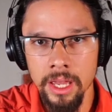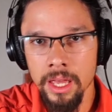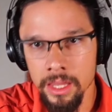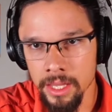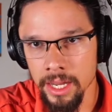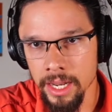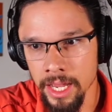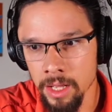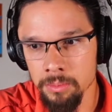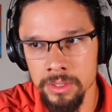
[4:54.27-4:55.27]
that
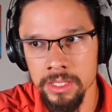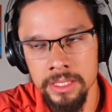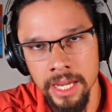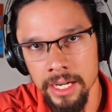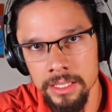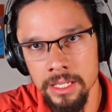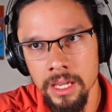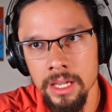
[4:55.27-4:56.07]
help detect